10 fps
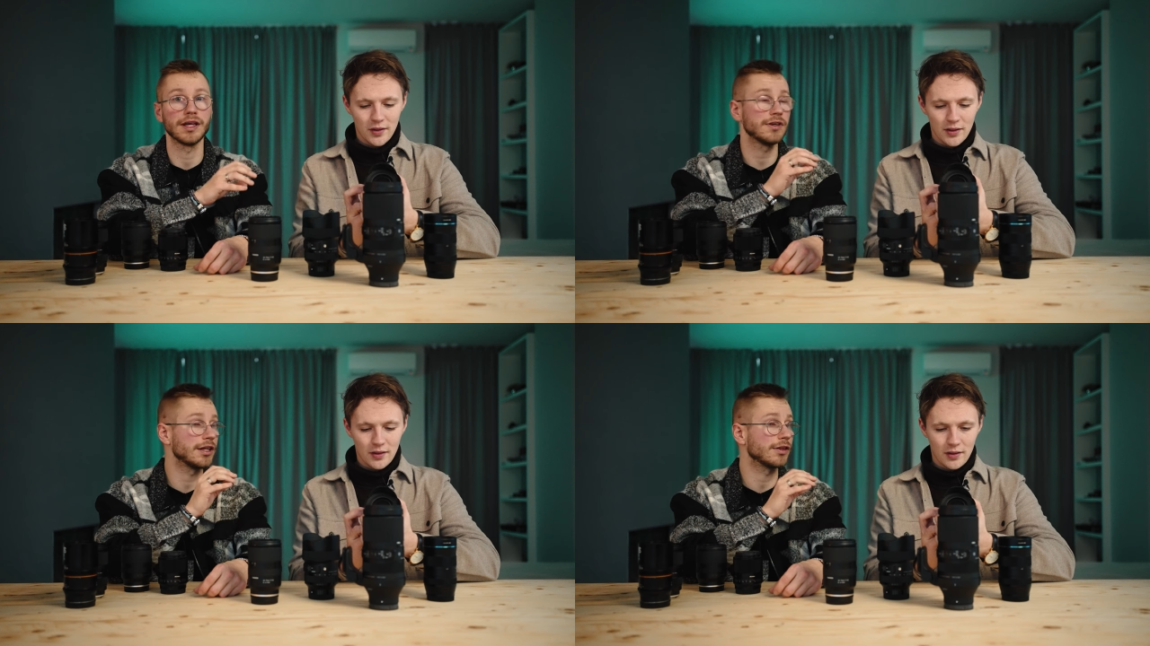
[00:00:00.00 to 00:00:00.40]

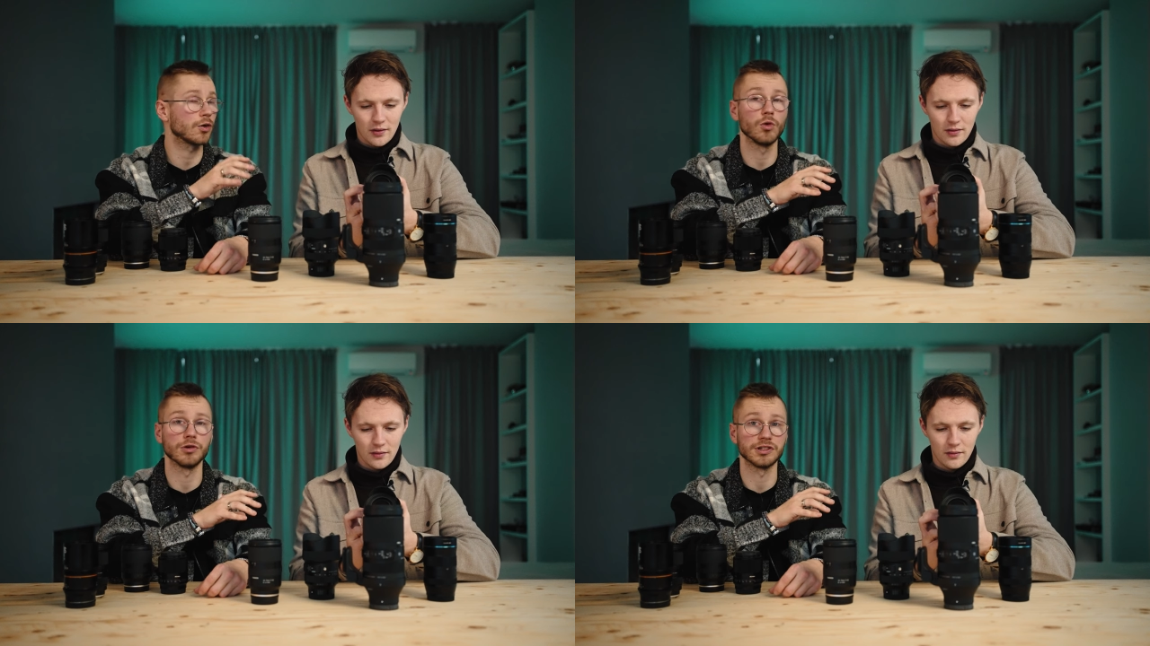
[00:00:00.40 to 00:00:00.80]
Speaker 1: Even in the
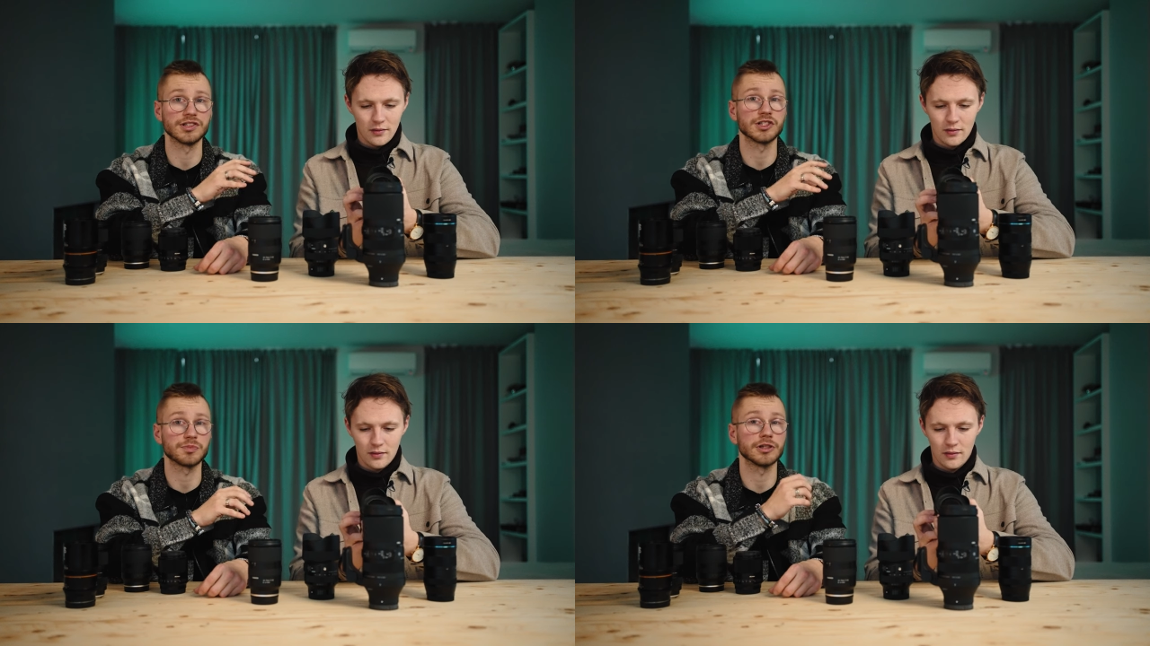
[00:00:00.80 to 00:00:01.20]

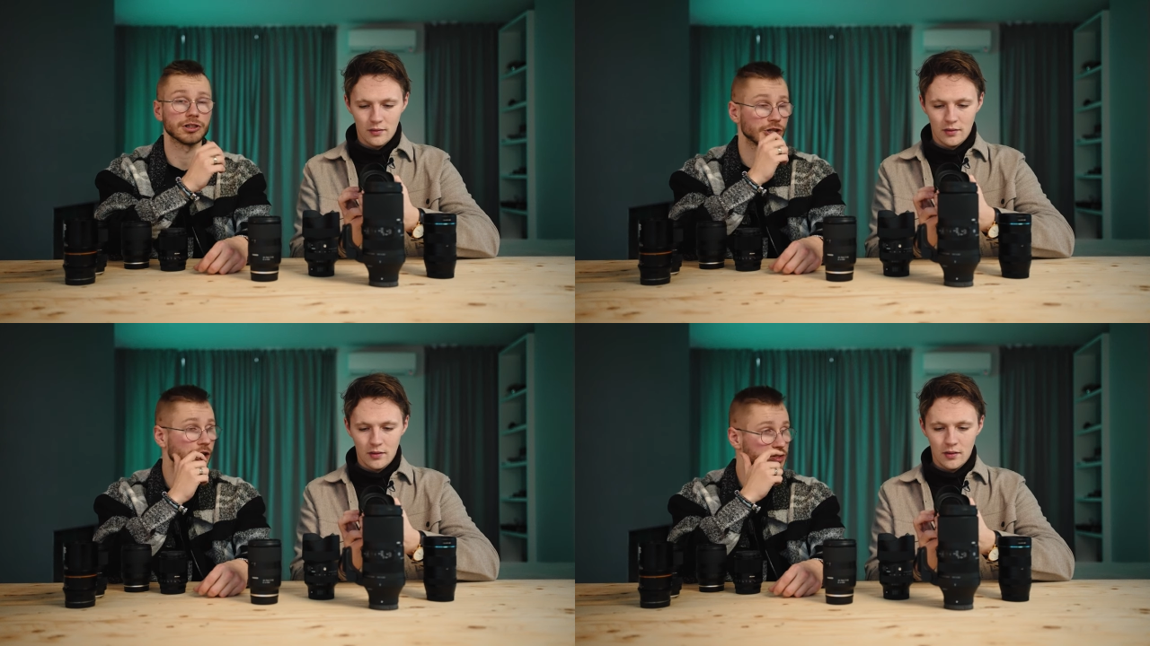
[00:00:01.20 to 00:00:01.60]
corners, it's
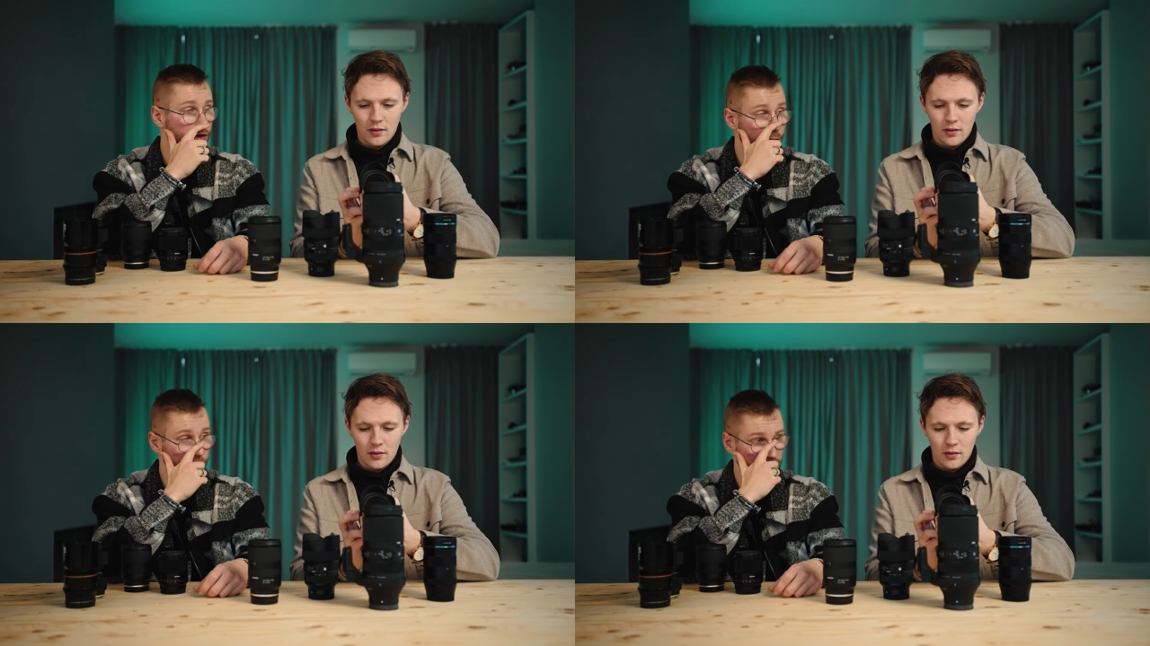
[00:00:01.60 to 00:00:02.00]
pretty sharp.
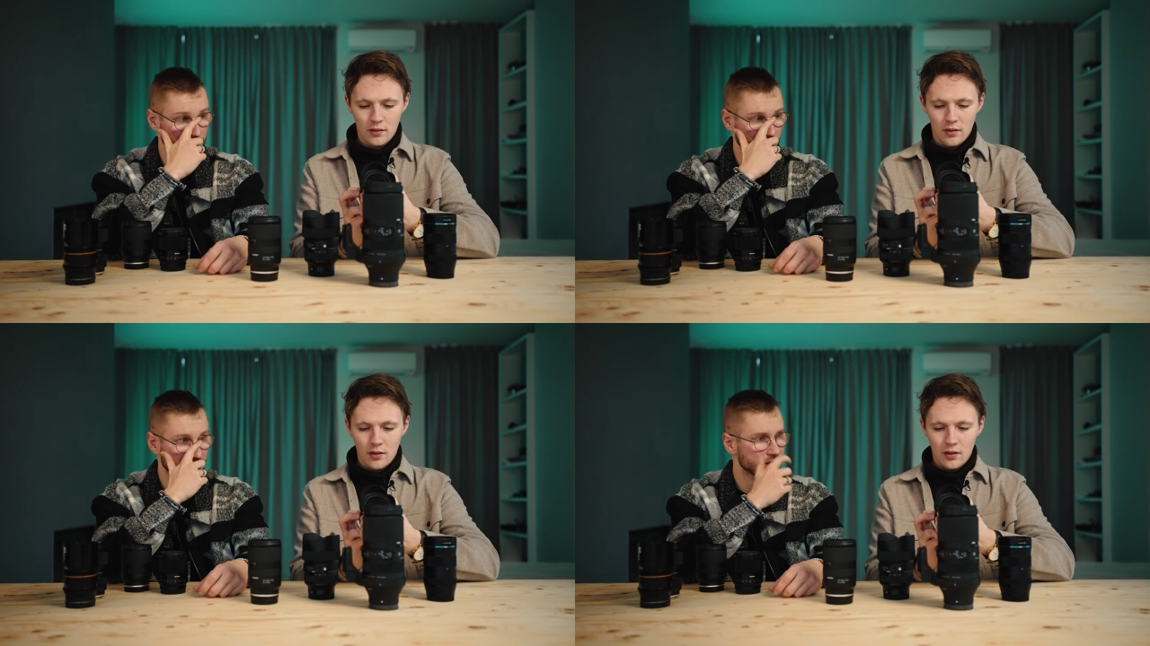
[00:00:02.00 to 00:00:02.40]
So I was
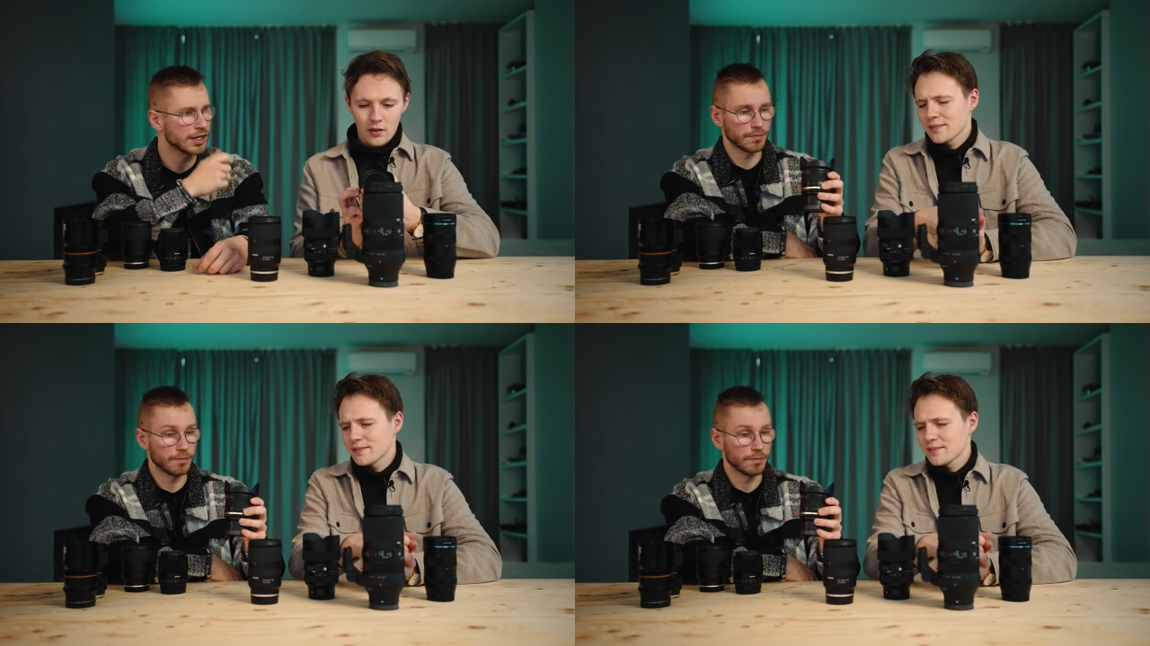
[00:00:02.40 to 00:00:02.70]
surprised.